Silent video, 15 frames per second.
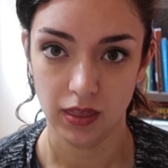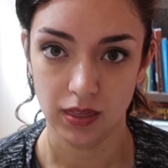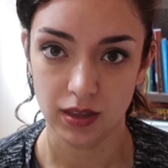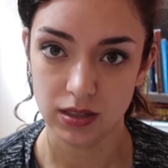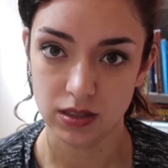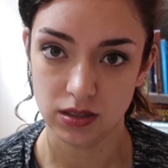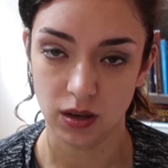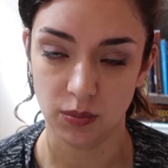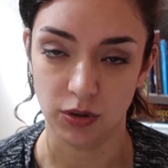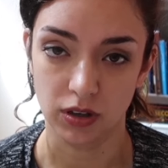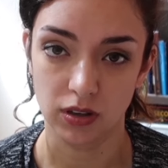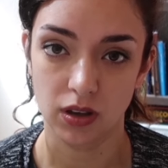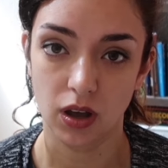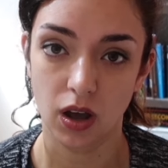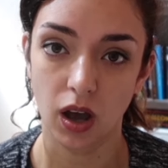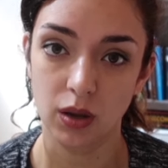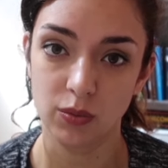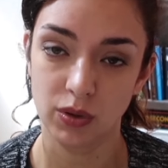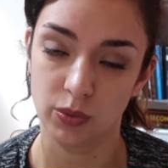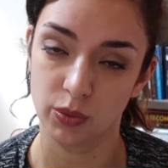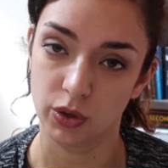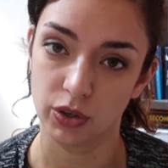This summer I
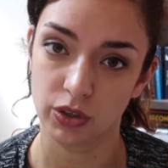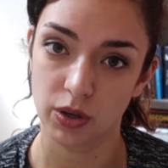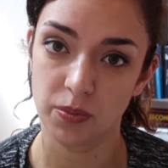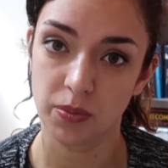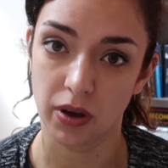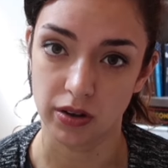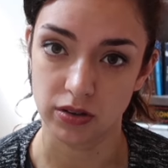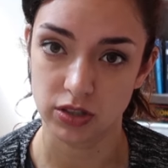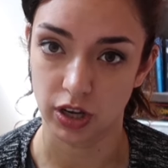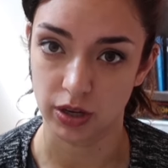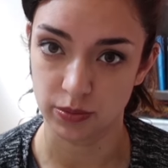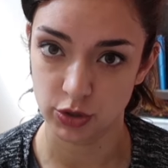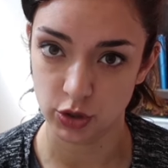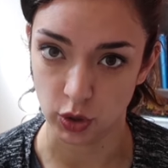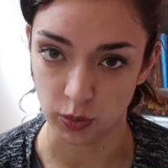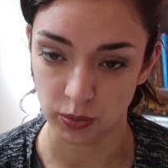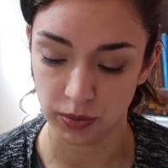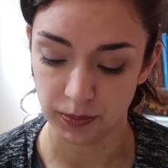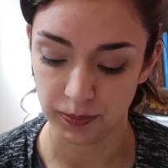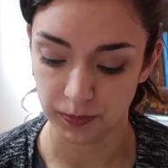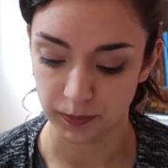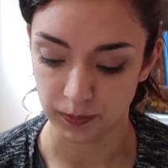will work a part-time job.
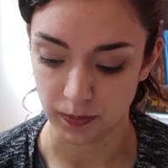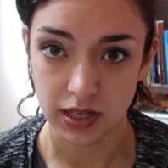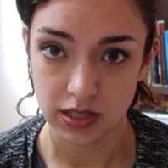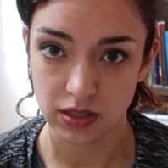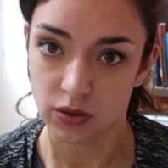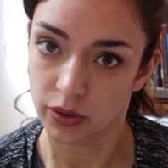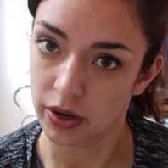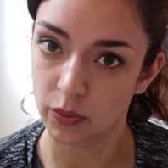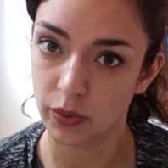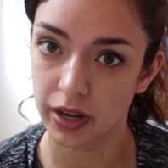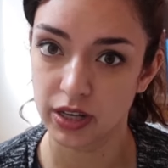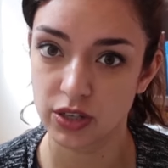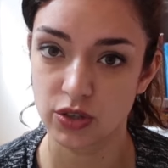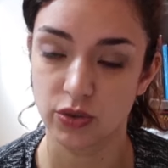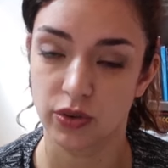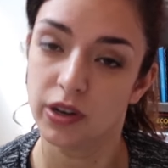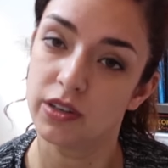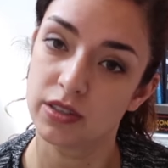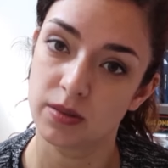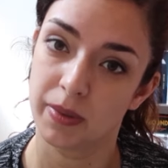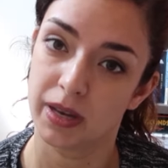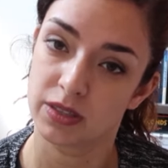It's a great way to
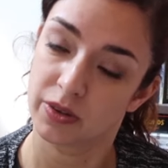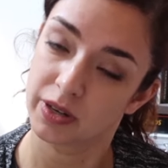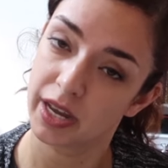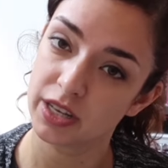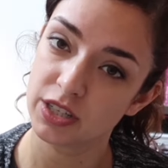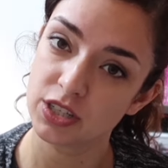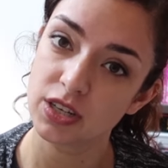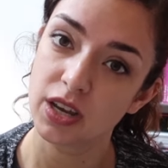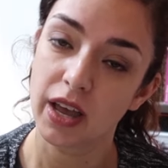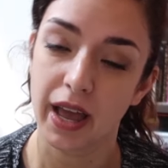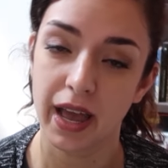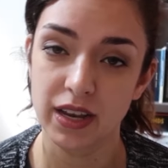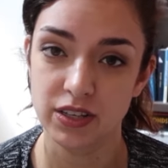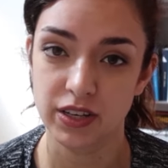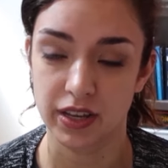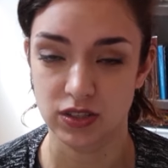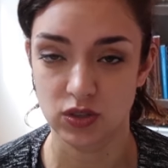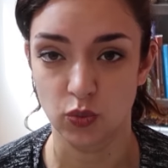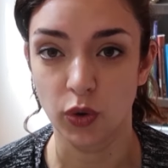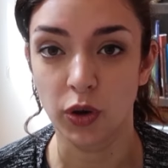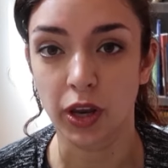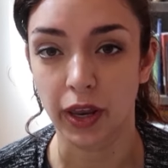earn some extra cash and to get
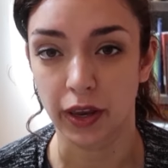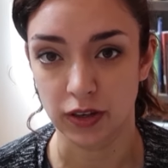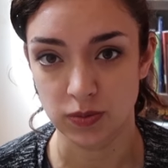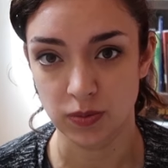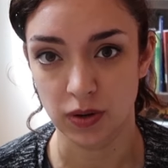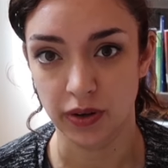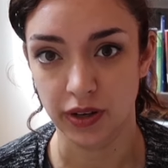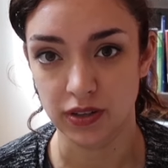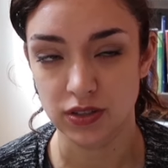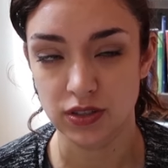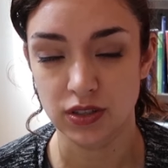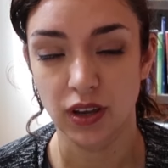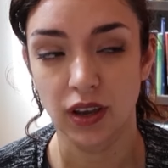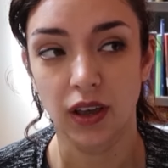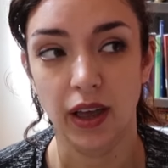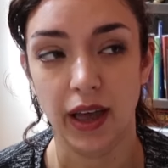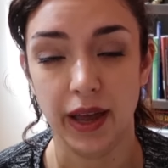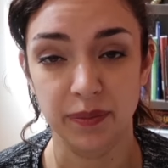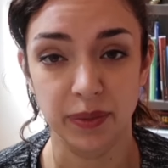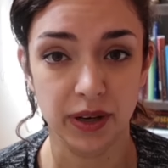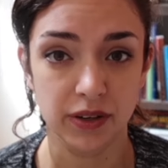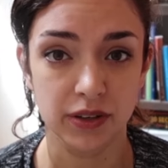some working experience.
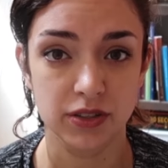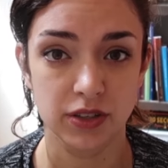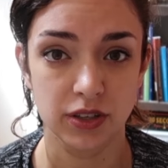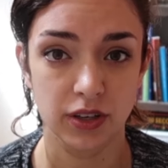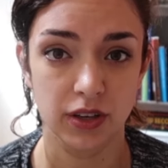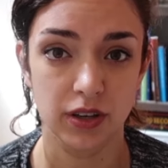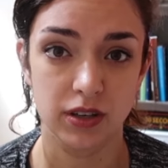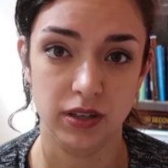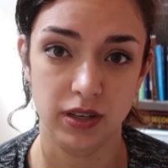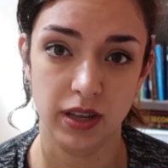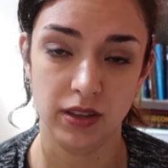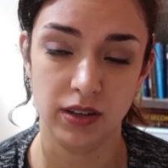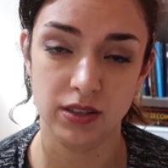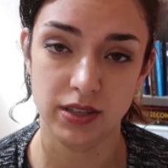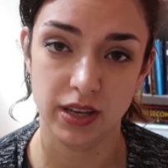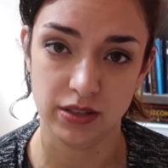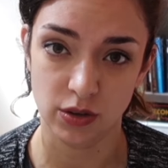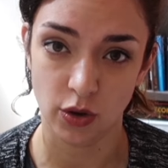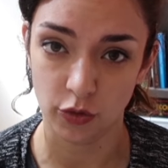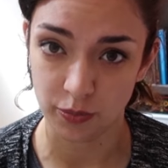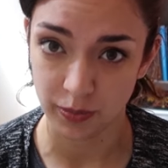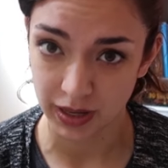And because the Netherlands has a
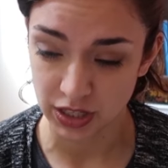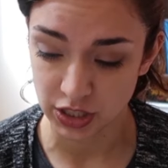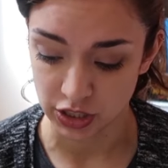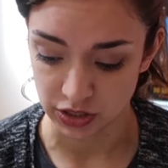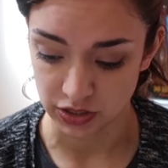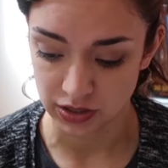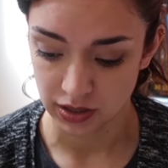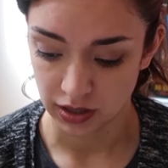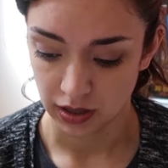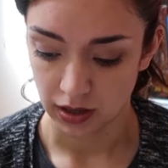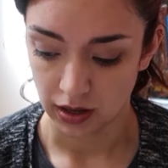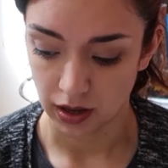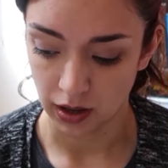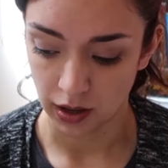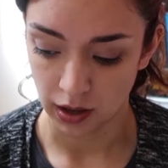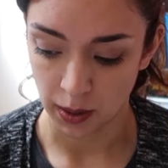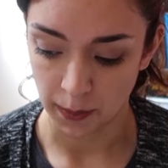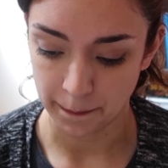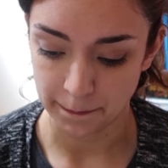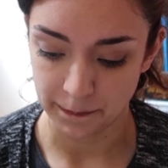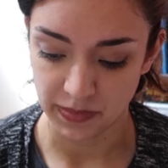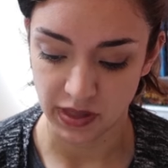lot of beaches,
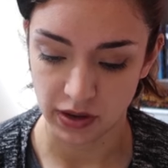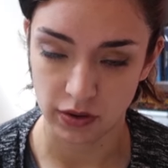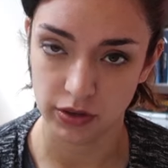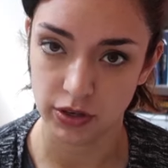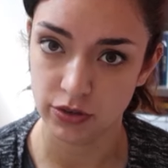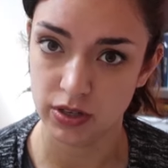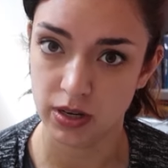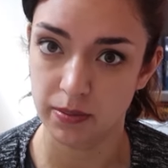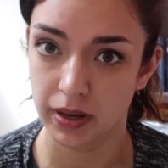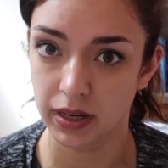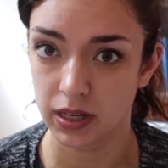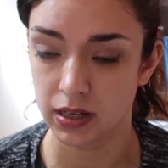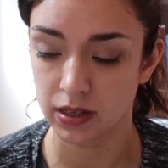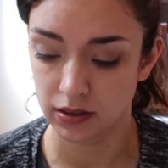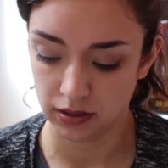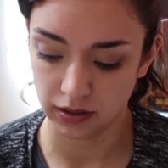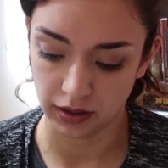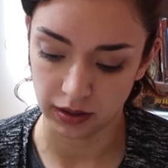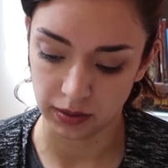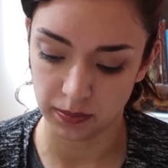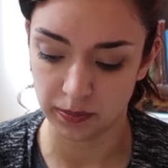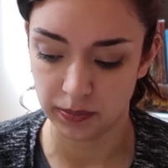there are usually many
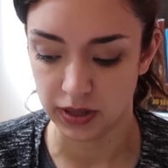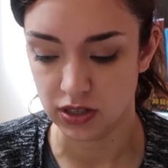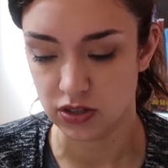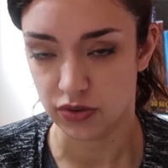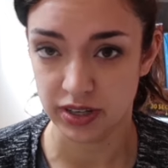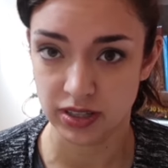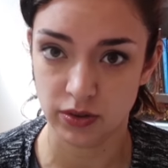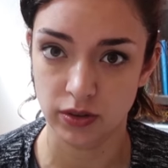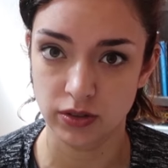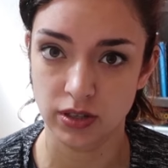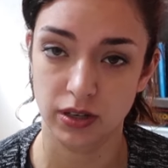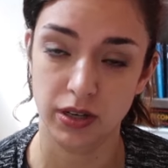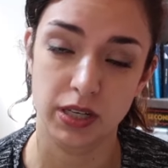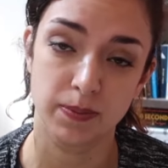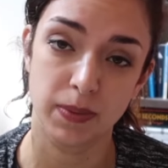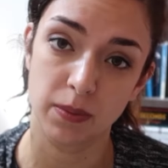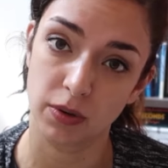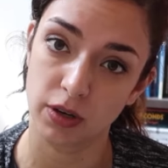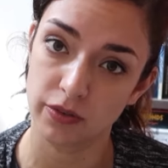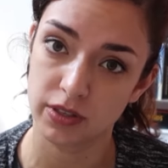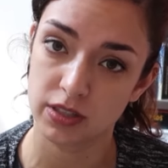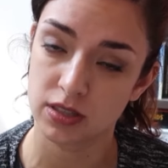like beach restaurants that need
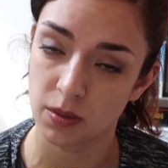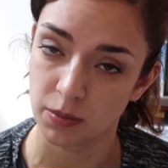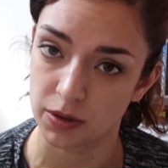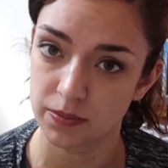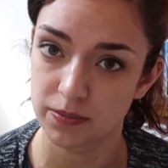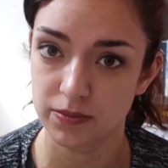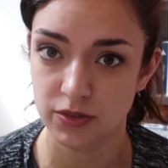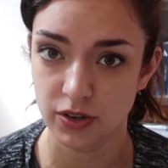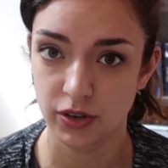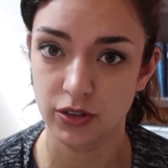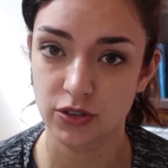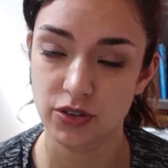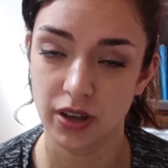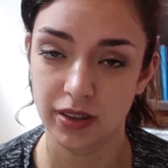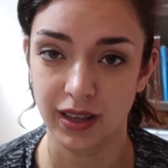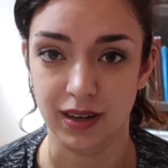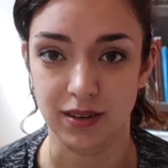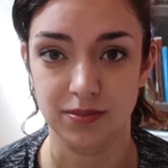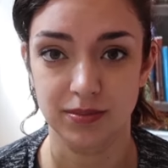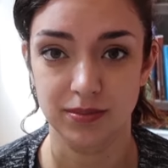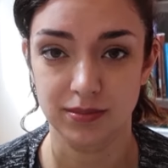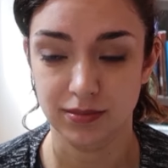people over the summer. So you can try
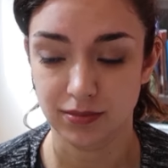that.